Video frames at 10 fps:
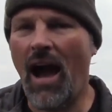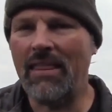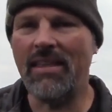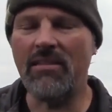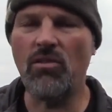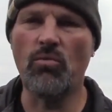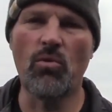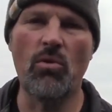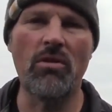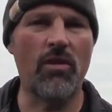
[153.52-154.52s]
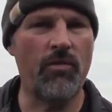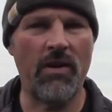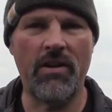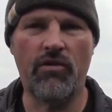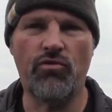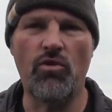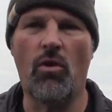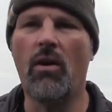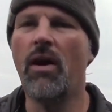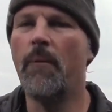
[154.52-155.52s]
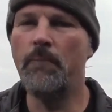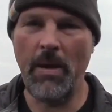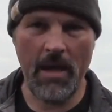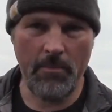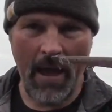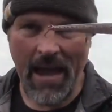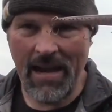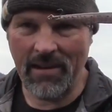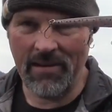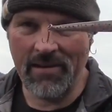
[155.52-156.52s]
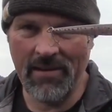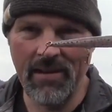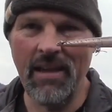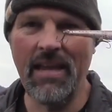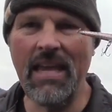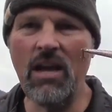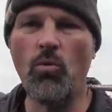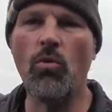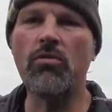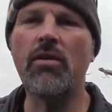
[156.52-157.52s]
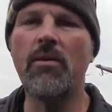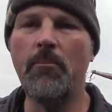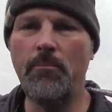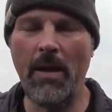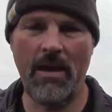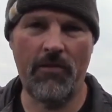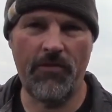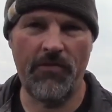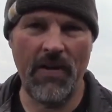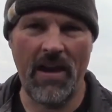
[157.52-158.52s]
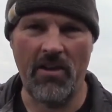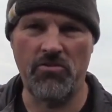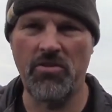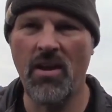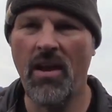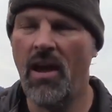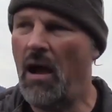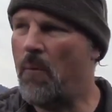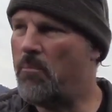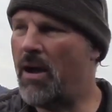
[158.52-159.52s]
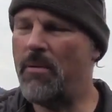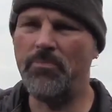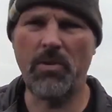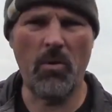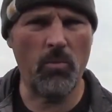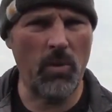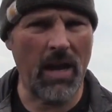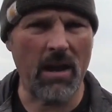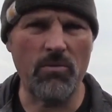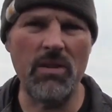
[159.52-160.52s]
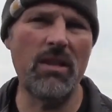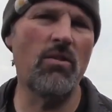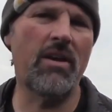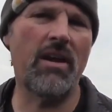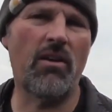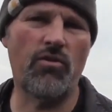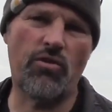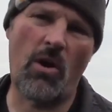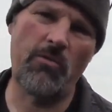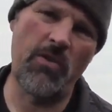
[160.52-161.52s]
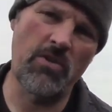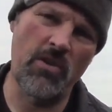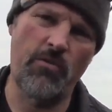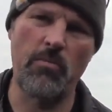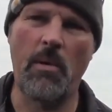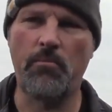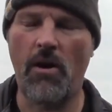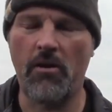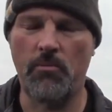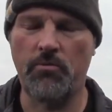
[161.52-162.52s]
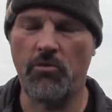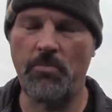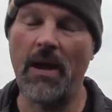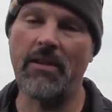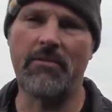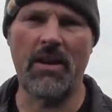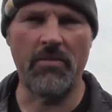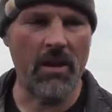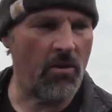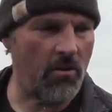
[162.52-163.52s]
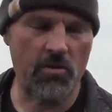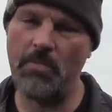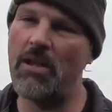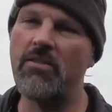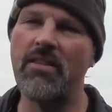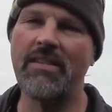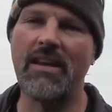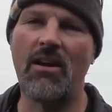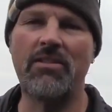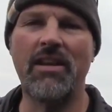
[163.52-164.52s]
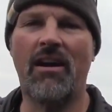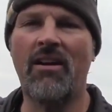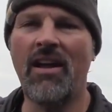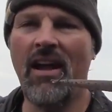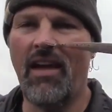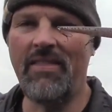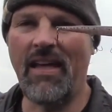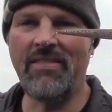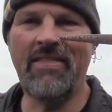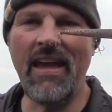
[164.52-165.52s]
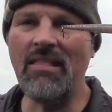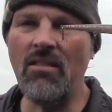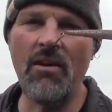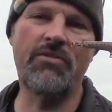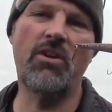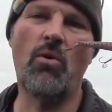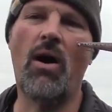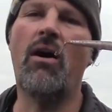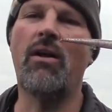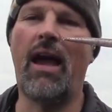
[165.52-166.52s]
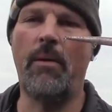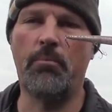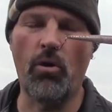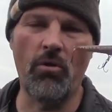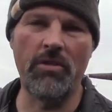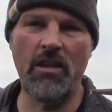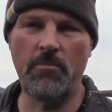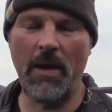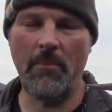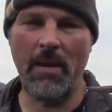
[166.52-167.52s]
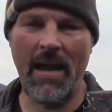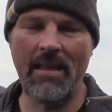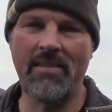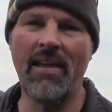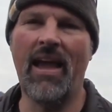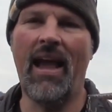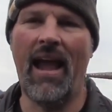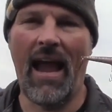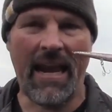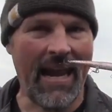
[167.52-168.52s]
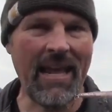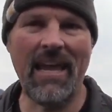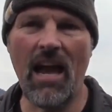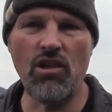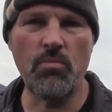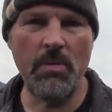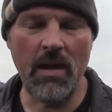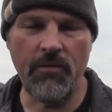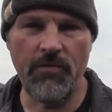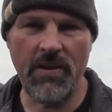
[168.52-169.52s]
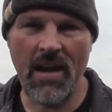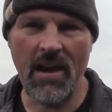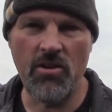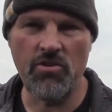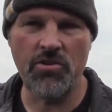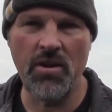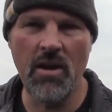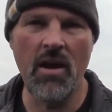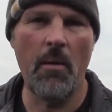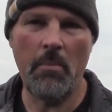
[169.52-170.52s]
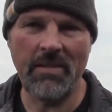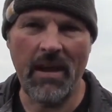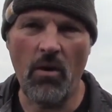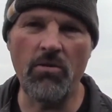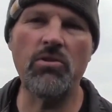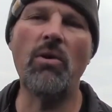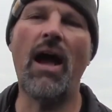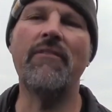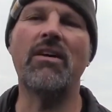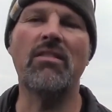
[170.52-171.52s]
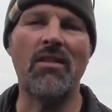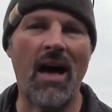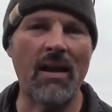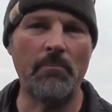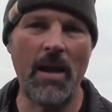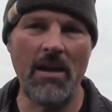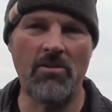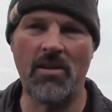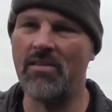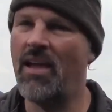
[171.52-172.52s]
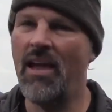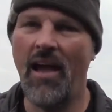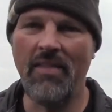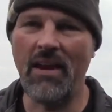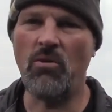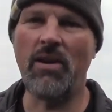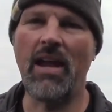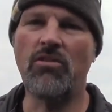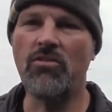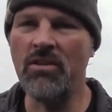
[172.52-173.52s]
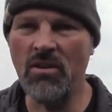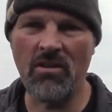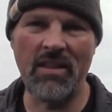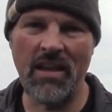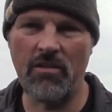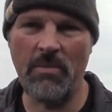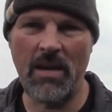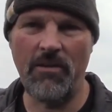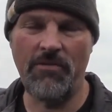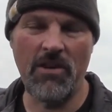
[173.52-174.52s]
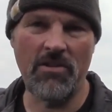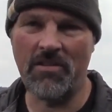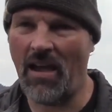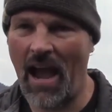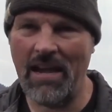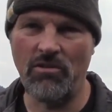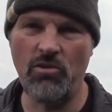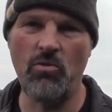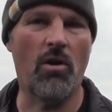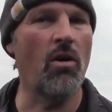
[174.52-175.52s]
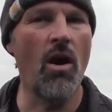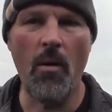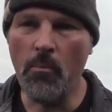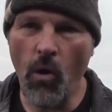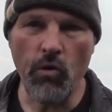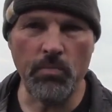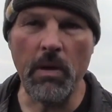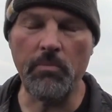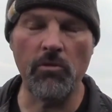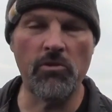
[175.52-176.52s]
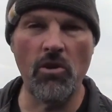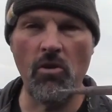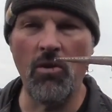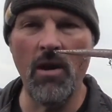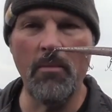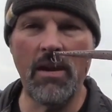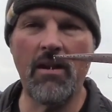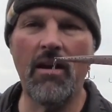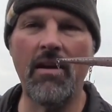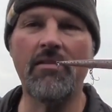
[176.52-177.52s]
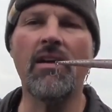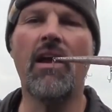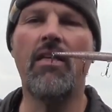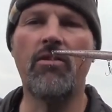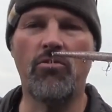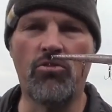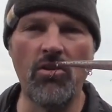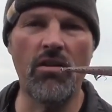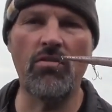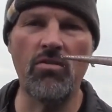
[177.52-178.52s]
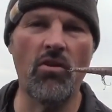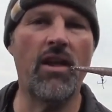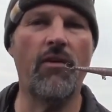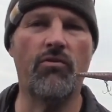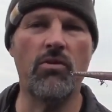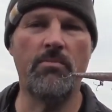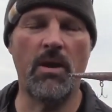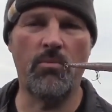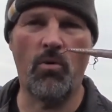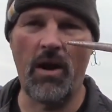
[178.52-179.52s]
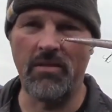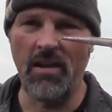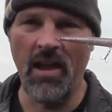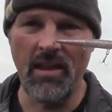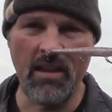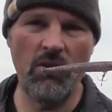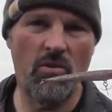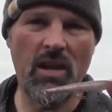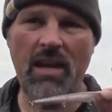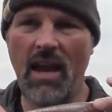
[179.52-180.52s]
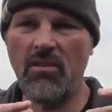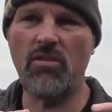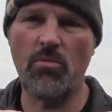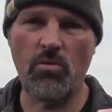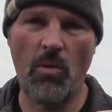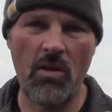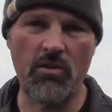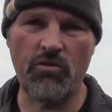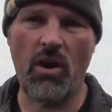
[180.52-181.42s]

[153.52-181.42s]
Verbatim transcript: I think the rule is very true. Big bait equals big fish. But we got to really look at our trout fishing from a broader perspective. Now, there are specialists out there that they love to go out and pull these big baits and they catch big fish, but they also have a lot of patience. They don't catch nearly as many fish as I do or most people do because they're just looking for the big boys. Now you could catch some smaller